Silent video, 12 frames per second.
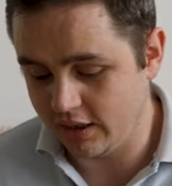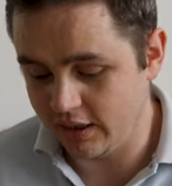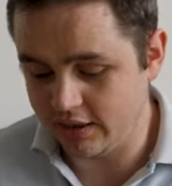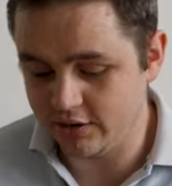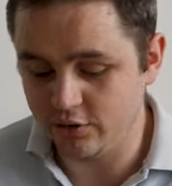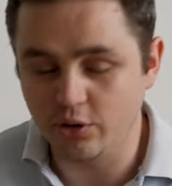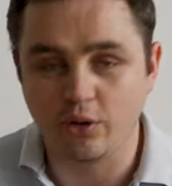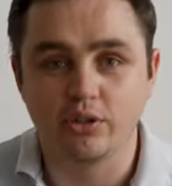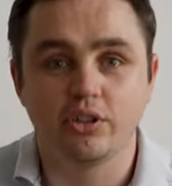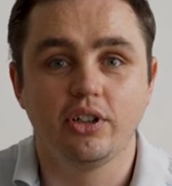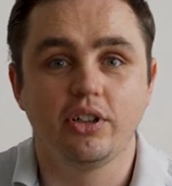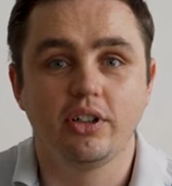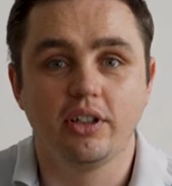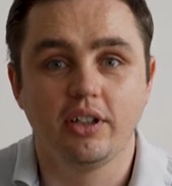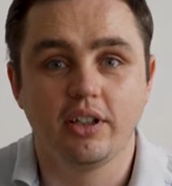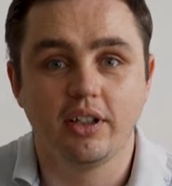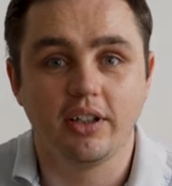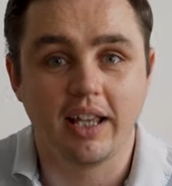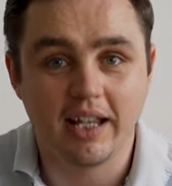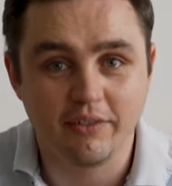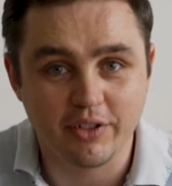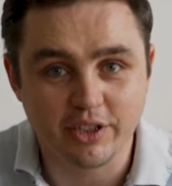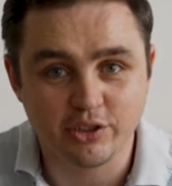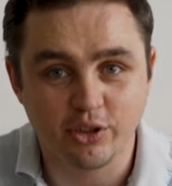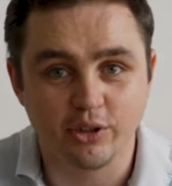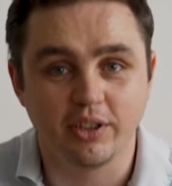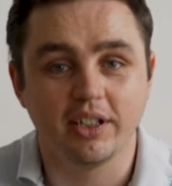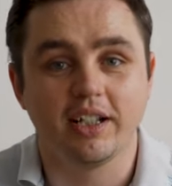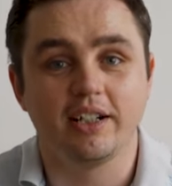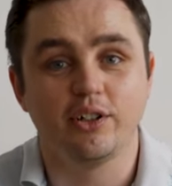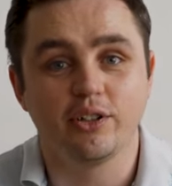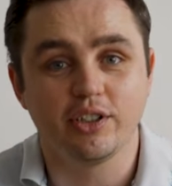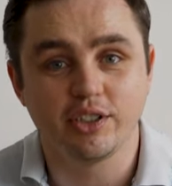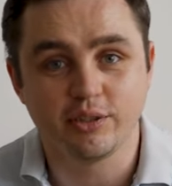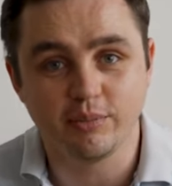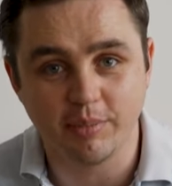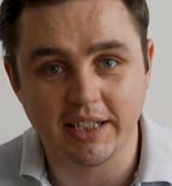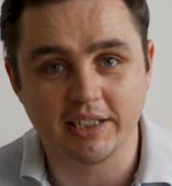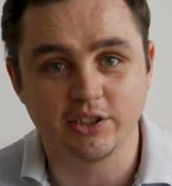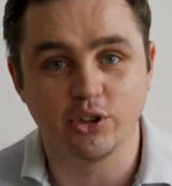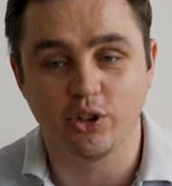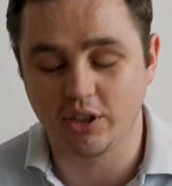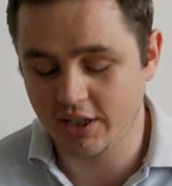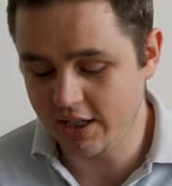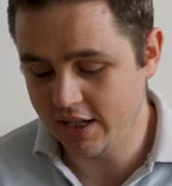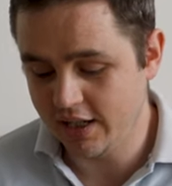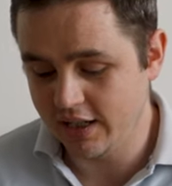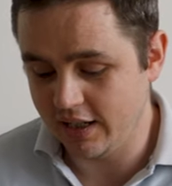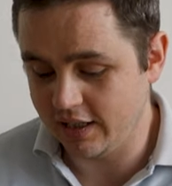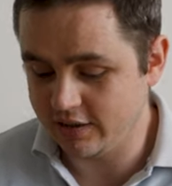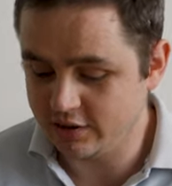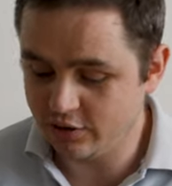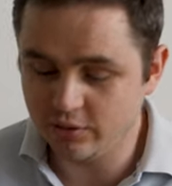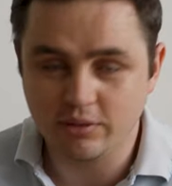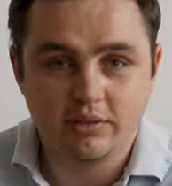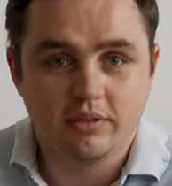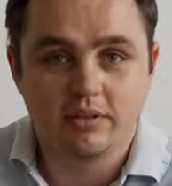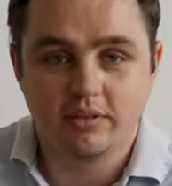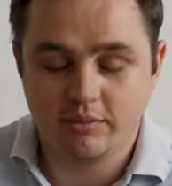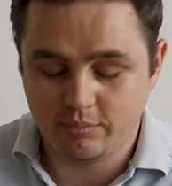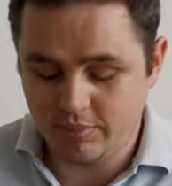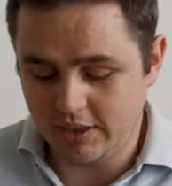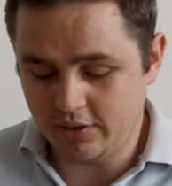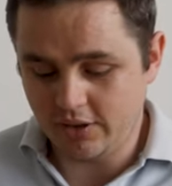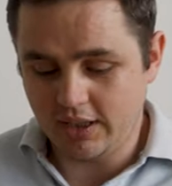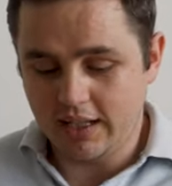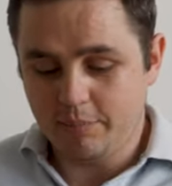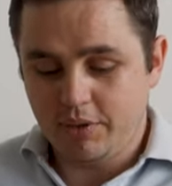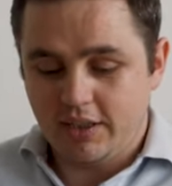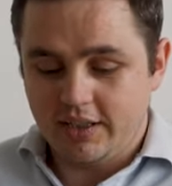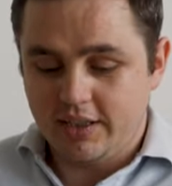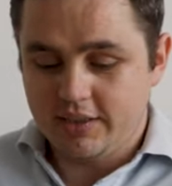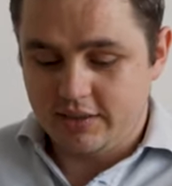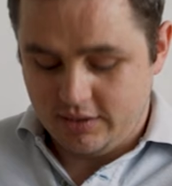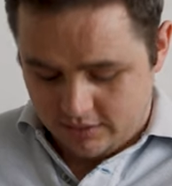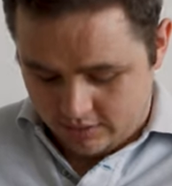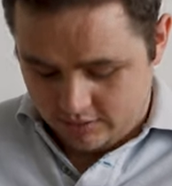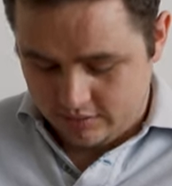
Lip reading: is not the heaviest dog and not the biggest dog. And so being on a lap like this